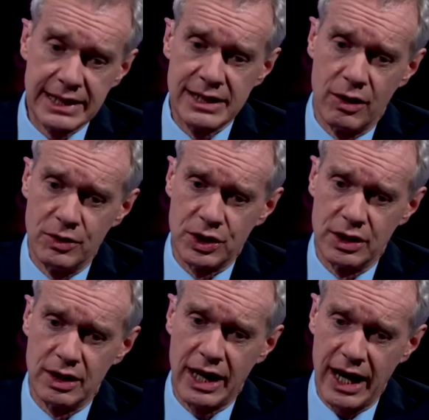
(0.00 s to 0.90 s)
this
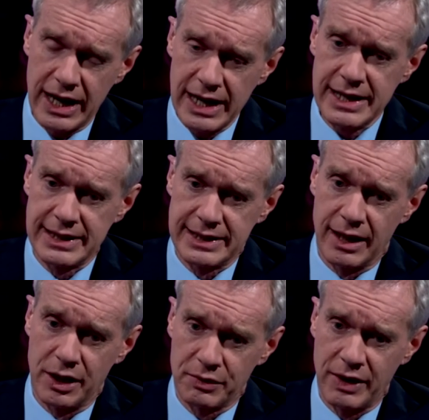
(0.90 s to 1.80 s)
notion that there
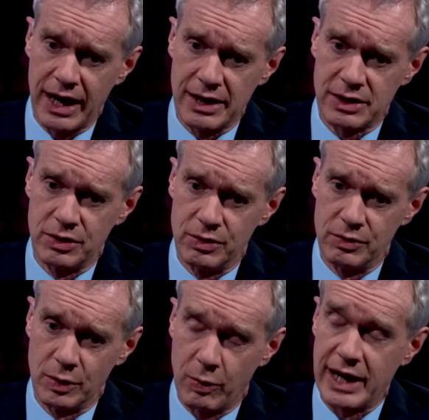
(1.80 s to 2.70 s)
is a threat
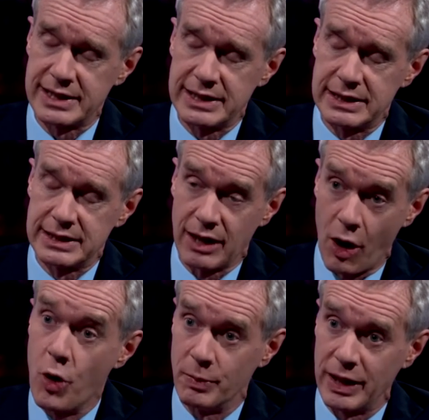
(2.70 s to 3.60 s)
to the West's
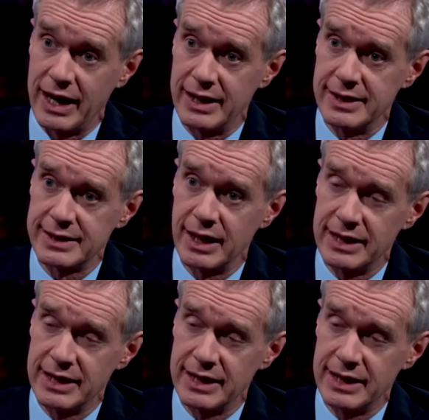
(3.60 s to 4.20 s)
homelands,